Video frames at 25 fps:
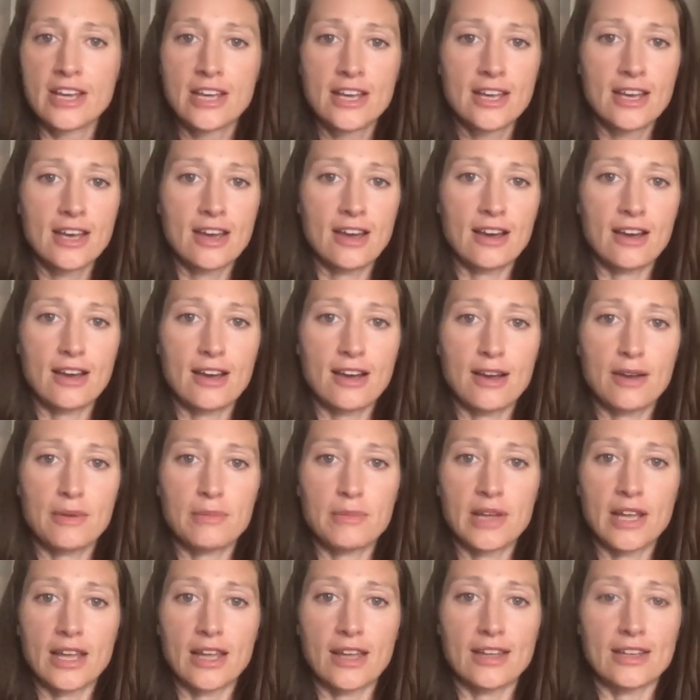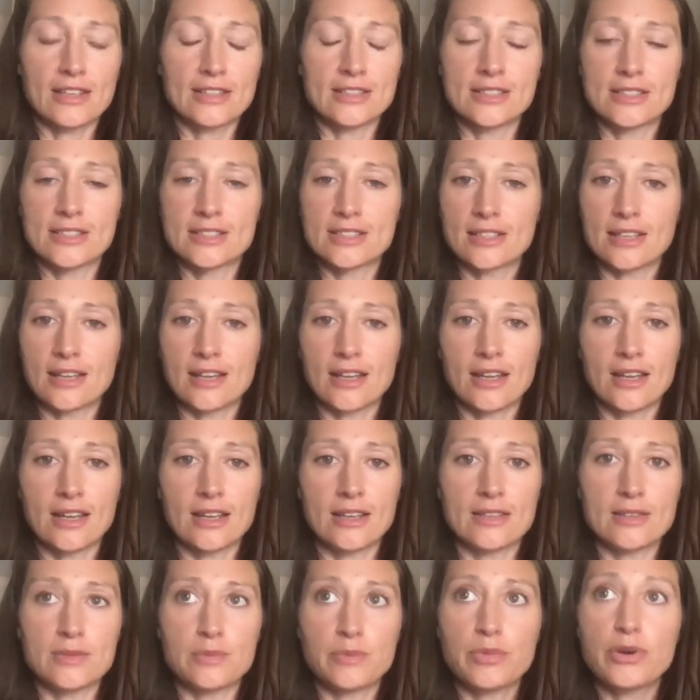
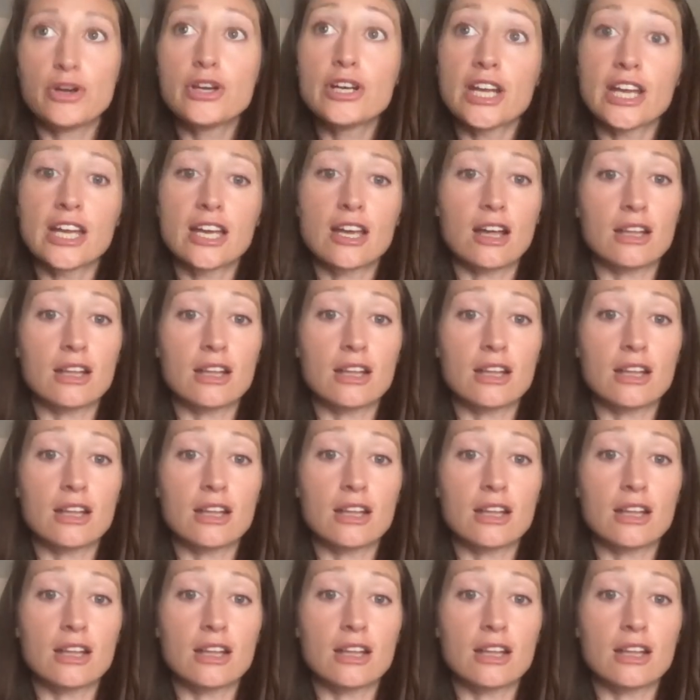and putting